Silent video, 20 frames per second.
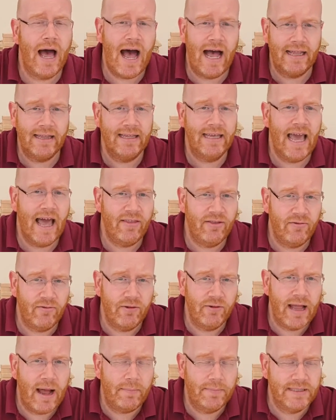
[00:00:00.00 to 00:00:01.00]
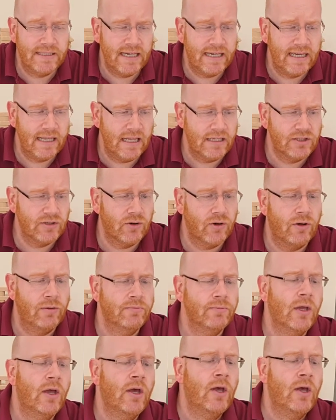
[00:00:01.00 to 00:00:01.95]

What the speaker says: and get through that particular door.